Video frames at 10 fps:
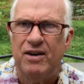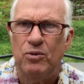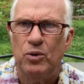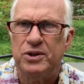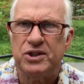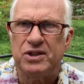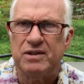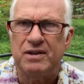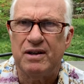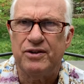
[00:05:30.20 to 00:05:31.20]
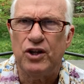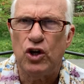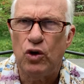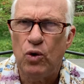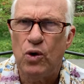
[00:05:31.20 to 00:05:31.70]
was the
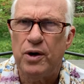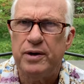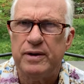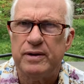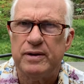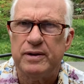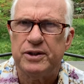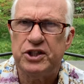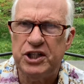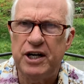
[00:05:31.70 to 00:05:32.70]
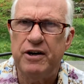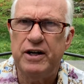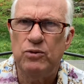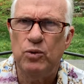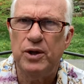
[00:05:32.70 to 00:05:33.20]
Lord
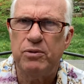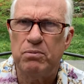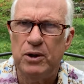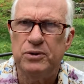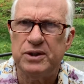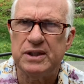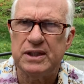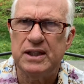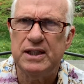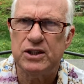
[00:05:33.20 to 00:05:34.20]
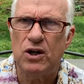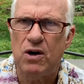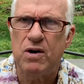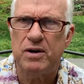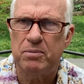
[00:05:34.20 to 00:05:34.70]
sharing with Moses his
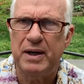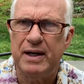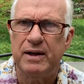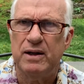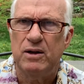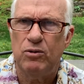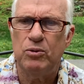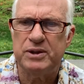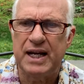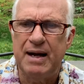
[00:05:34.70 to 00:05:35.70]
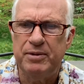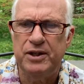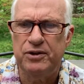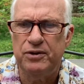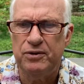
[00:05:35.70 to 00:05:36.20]
heart about what was happening
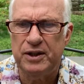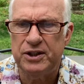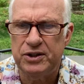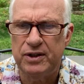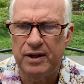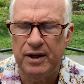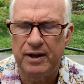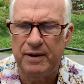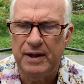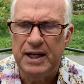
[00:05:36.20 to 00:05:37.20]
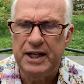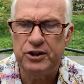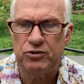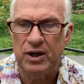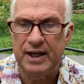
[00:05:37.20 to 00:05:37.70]
to the uh,
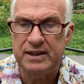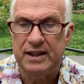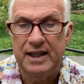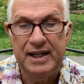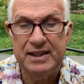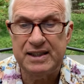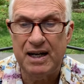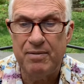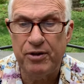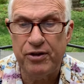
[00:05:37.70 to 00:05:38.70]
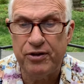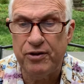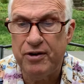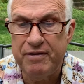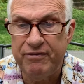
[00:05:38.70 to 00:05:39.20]
Israelites. And in Psalm
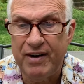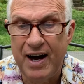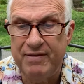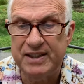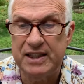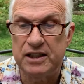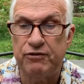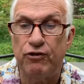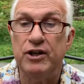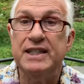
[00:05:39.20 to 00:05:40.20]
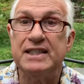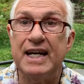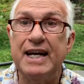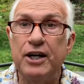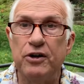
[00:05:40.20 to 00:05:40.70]
35, it says, For his
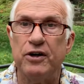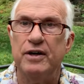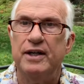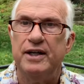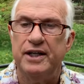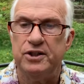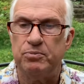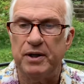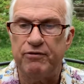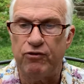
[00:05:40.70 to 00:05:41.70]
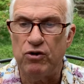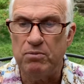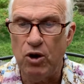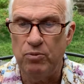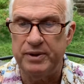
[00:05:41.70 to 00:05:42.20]
anger is but for a
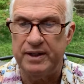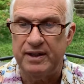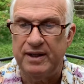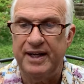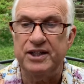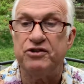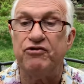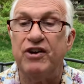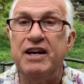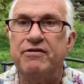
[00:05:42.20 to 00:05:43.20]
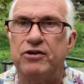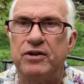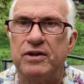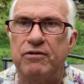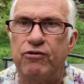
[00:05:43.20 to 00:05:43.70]
moment, and his favor
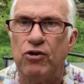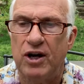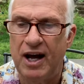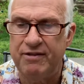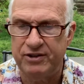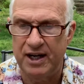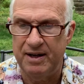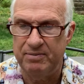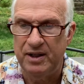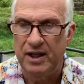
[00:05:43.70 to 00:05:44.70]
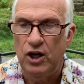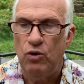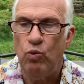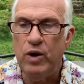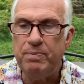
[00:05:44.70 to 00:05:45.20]
for a lifetime.
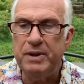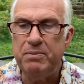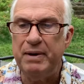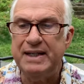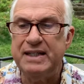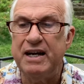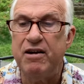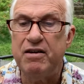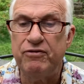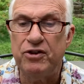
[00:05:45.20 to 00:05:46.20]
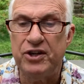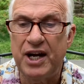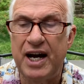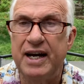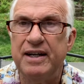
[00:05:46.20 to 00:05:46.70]
Weeping may tarry for the
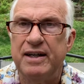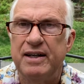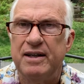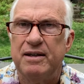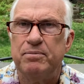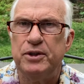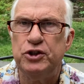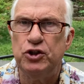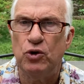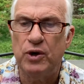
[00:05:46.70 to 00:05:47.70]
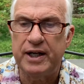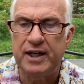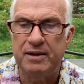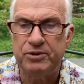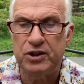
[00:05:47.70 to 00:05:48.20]
night, but joy
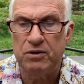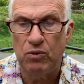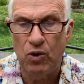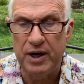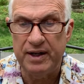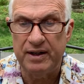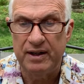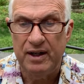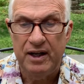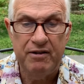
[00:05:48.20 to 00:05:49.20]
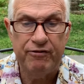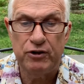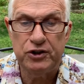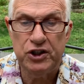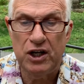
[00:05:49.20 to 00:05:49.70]
comes in the morning. In 1
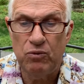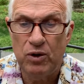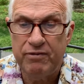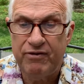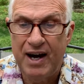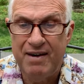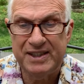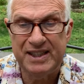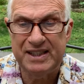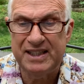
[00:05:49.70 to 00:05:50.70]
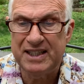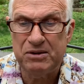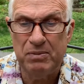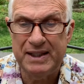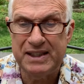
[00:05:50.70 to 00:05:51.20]
John 1 5, it says,
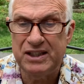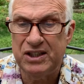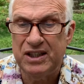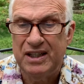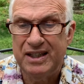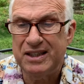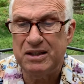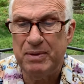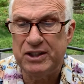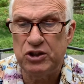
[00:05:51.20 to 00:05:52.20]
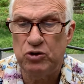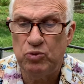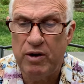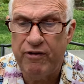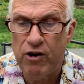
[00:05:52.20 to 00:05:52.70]
This message, this is the message
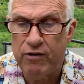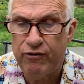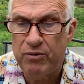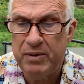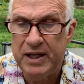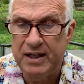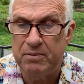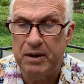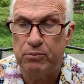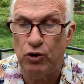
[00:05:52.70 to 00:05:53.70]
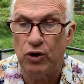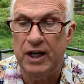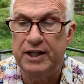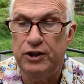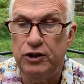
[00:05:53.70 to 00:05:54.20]
we've heard from him and
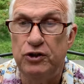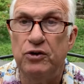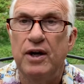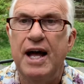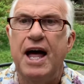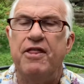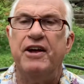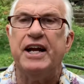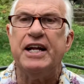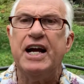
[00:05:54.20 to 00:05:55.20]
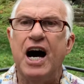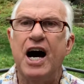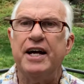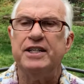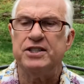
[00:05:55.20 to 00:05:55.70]
proclaimed to you that
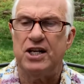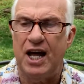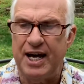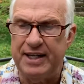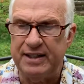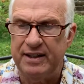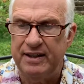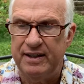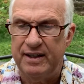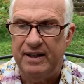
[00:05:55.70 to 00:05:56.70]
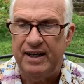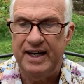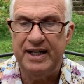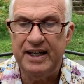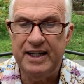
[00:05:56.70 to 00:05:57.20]
God is light,
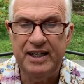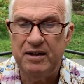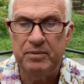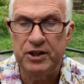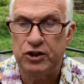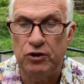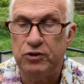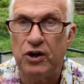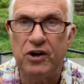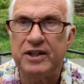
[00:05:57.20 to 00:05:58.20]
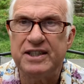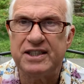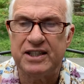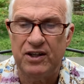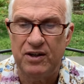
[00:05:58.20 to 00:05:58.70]
and in him is no darkness
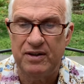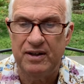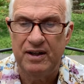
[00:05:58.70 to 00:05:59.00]
at all.